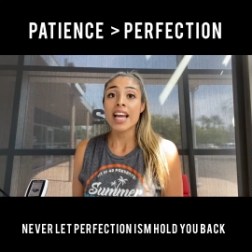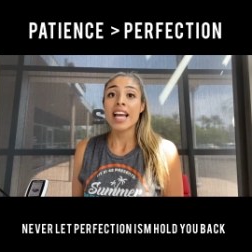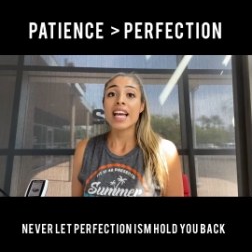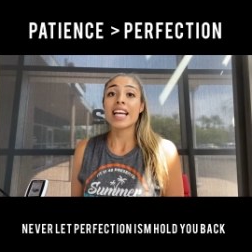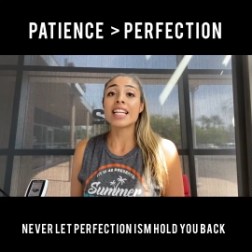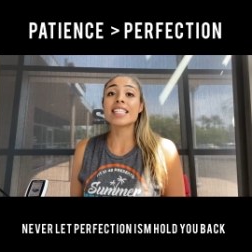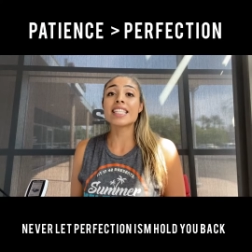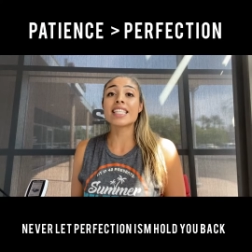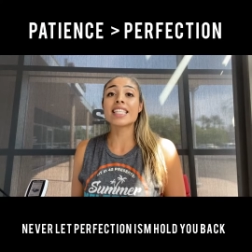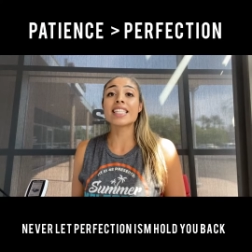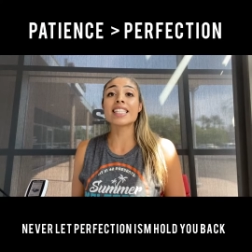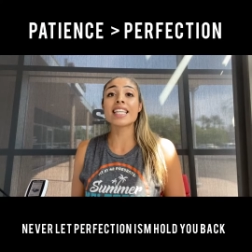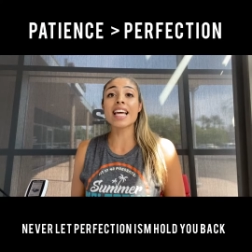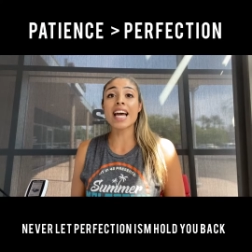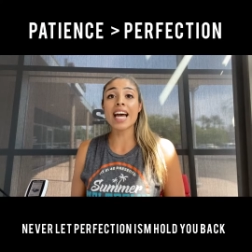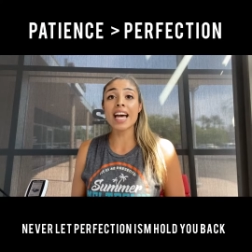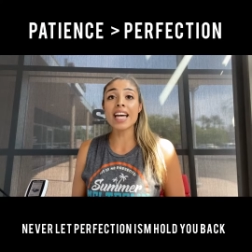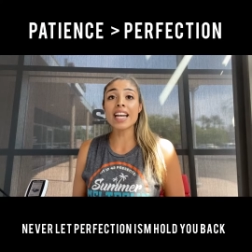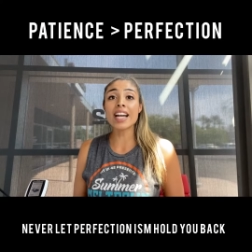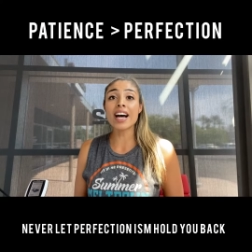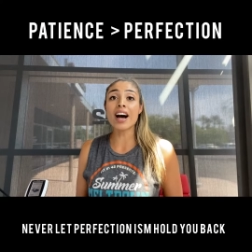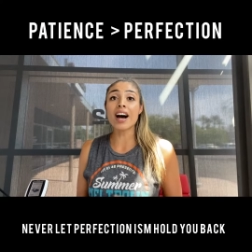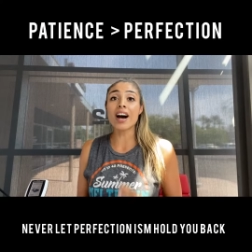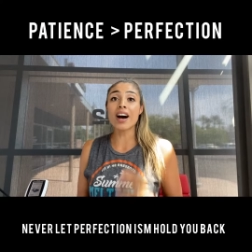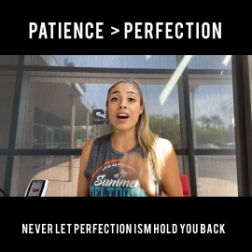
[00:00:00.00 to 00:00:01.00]

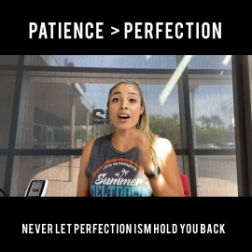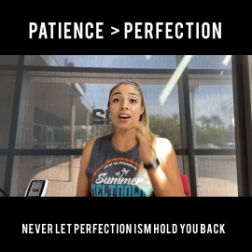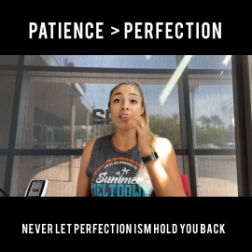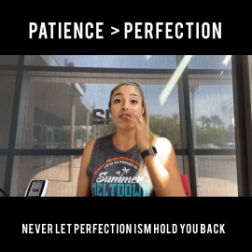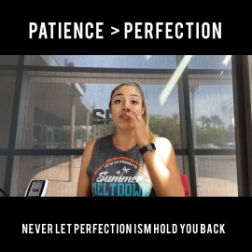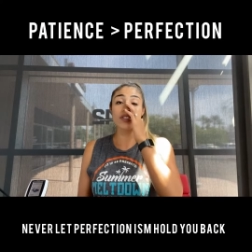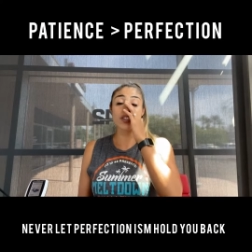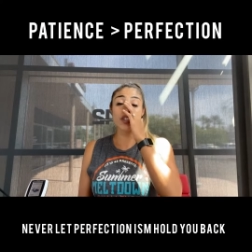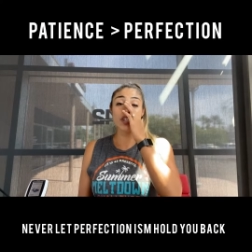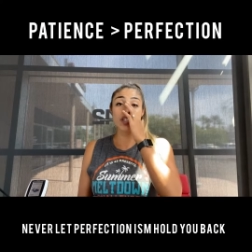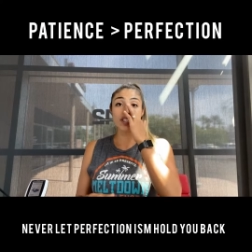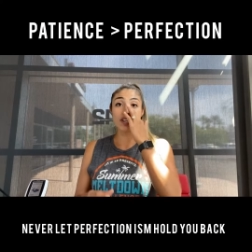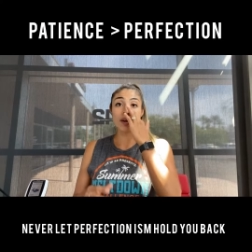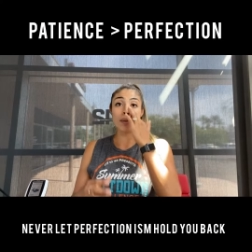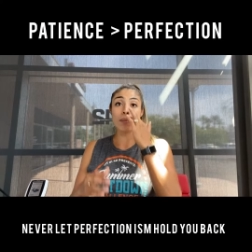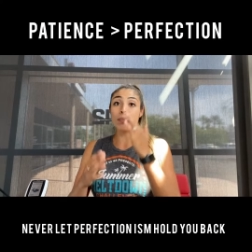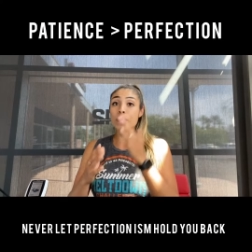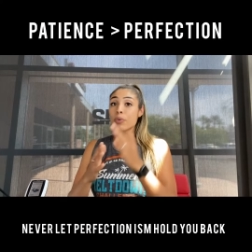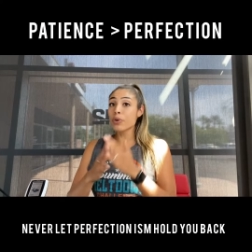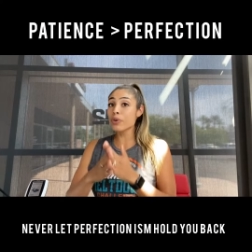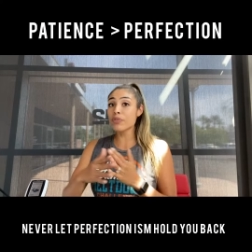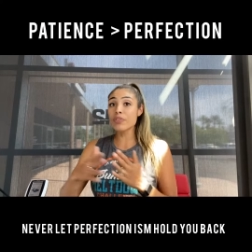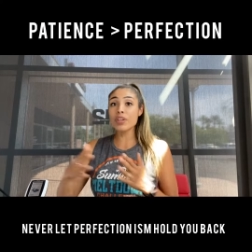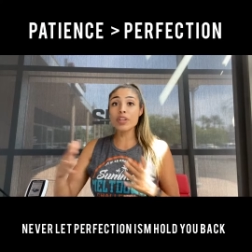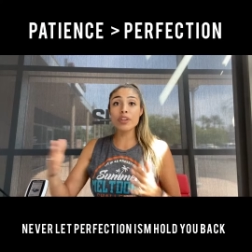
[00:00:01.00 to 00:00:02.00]
Instead of just
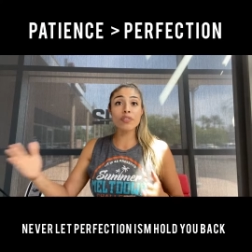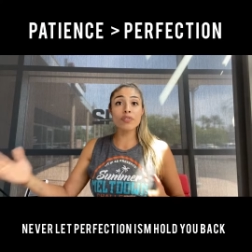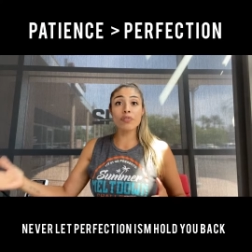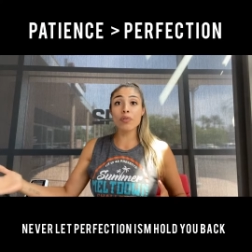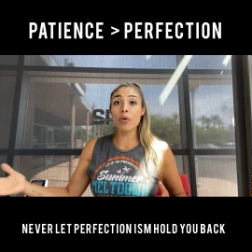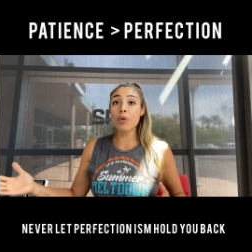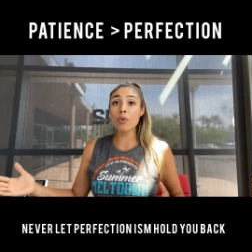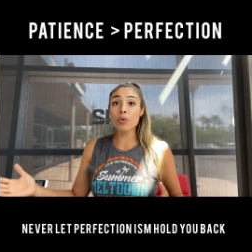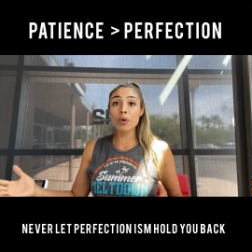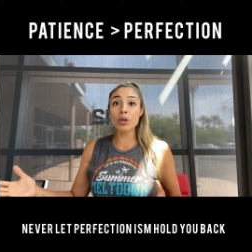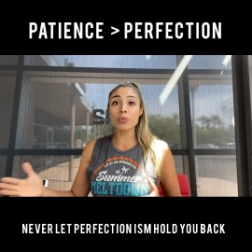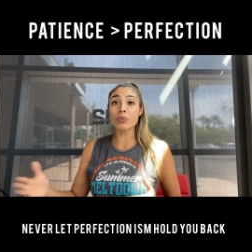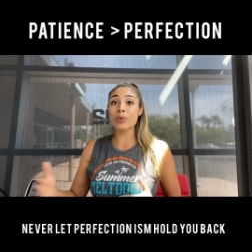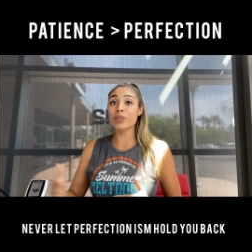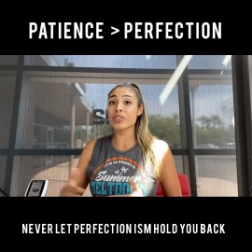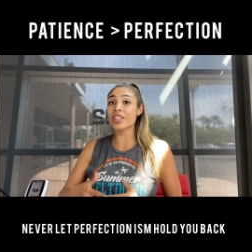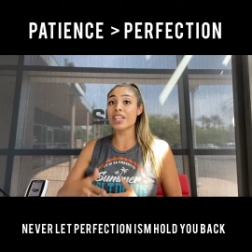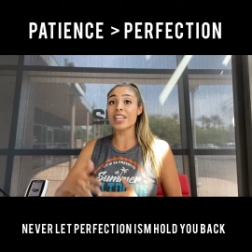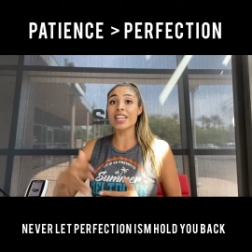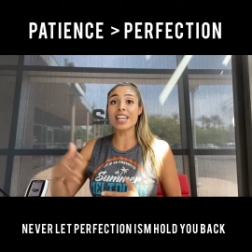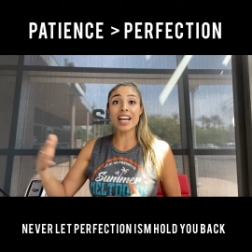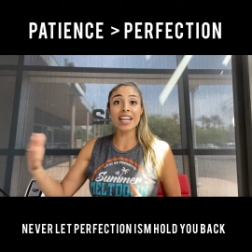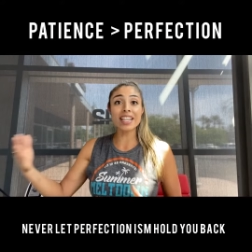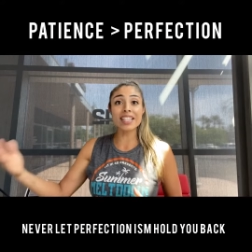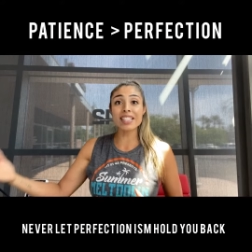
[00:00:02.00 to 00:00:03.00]
moving forward with the
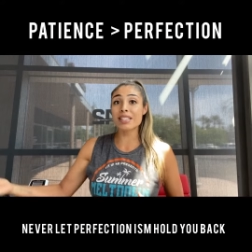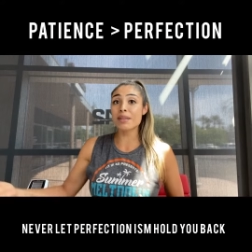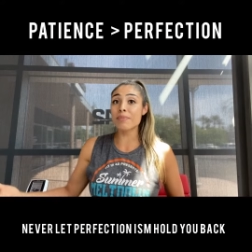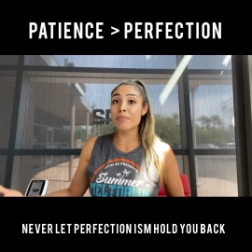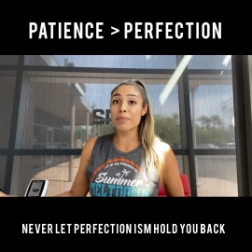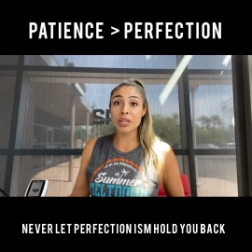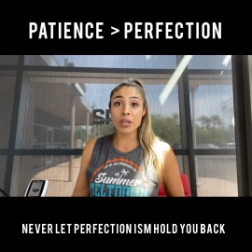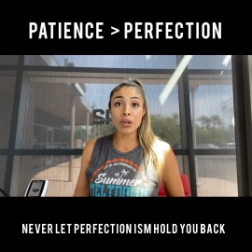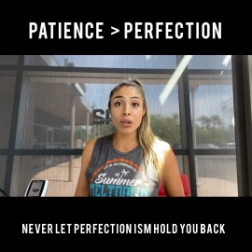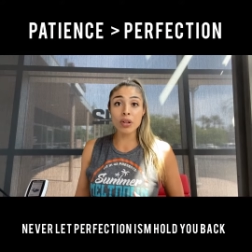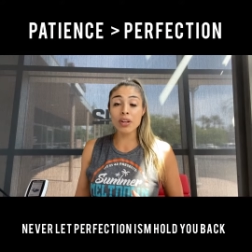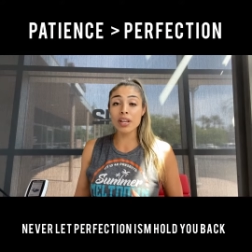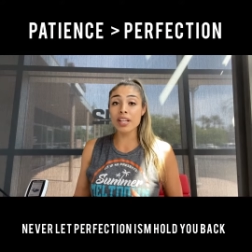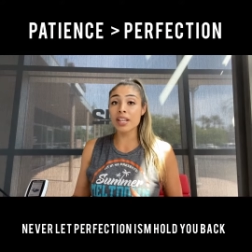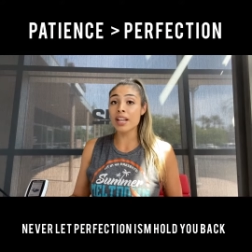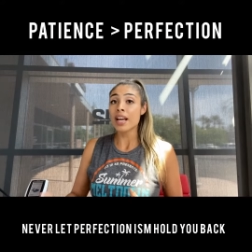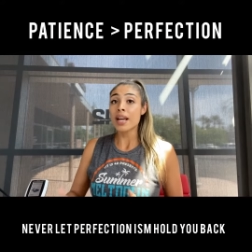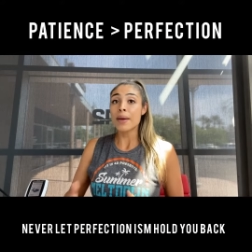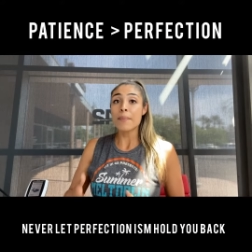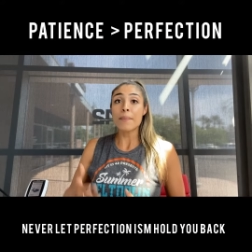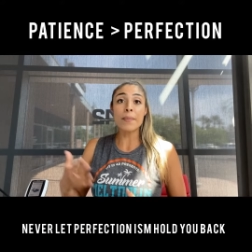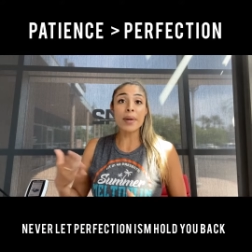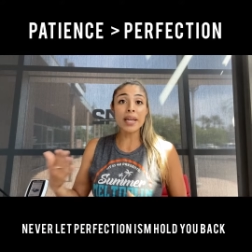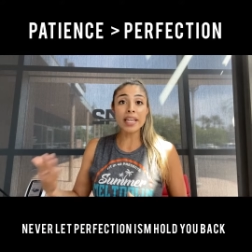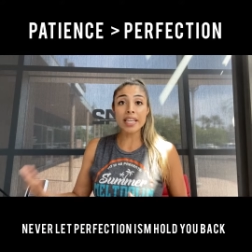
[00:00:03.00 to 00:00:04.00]
next meal and
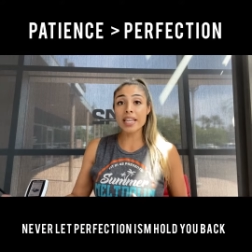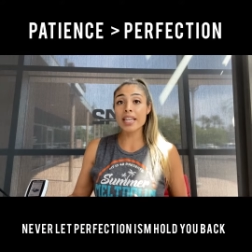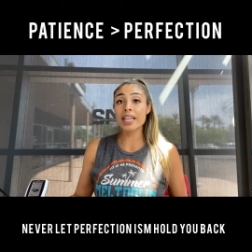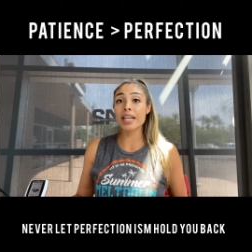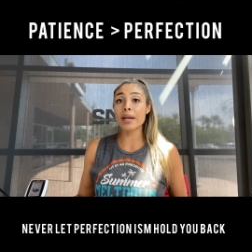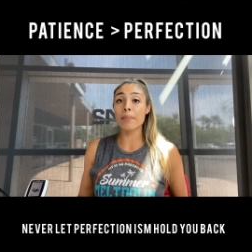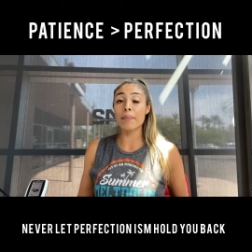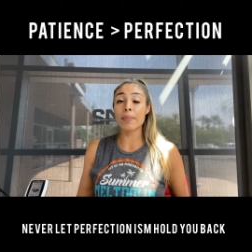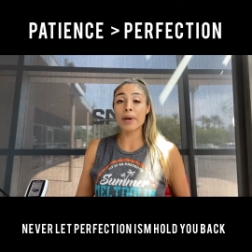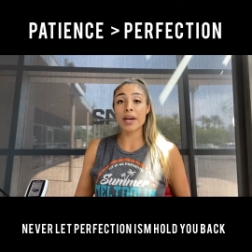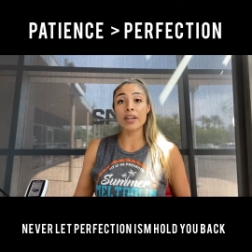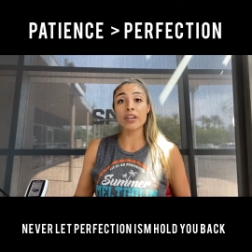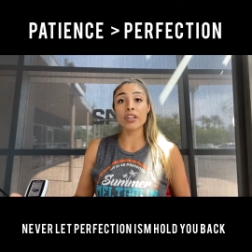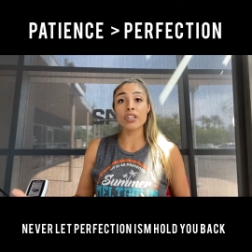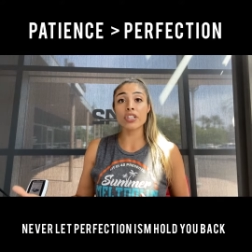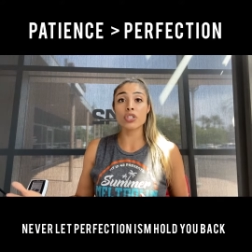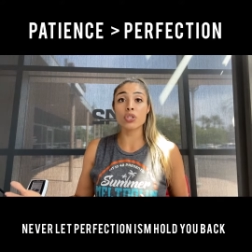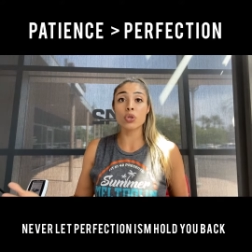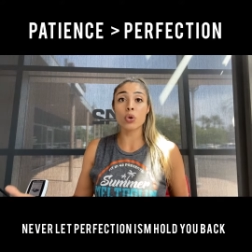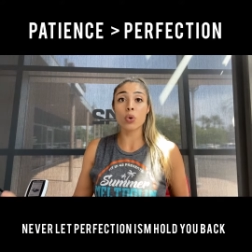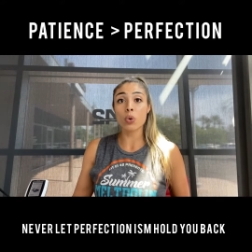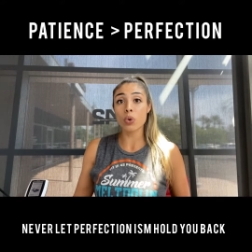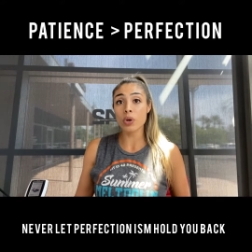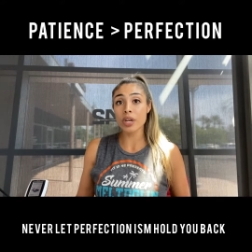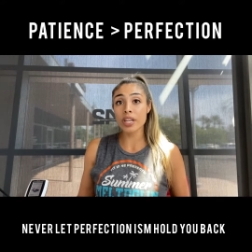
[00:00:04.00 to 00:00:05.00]
making a better
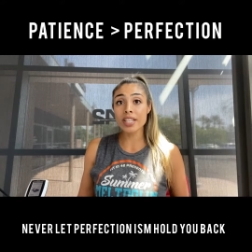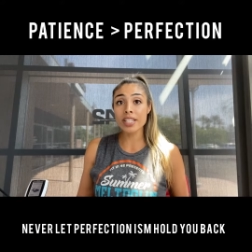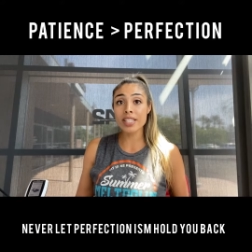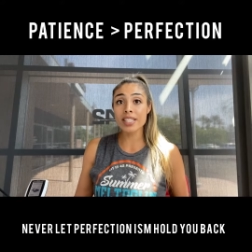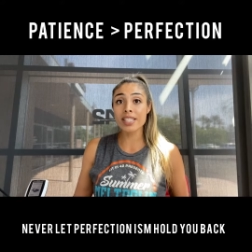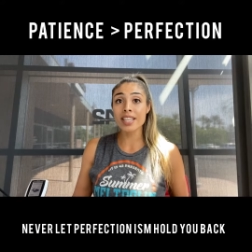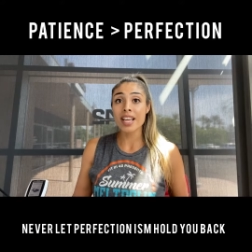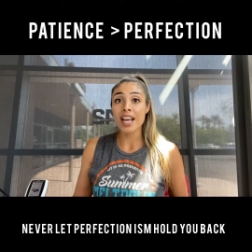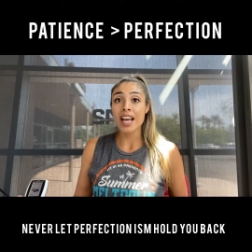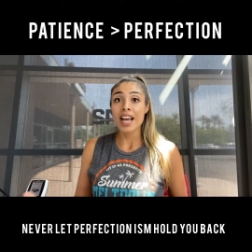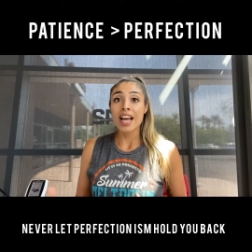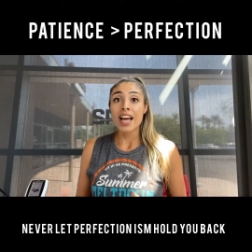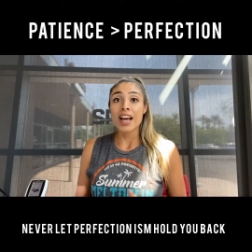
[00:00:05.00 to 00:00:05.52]
choice,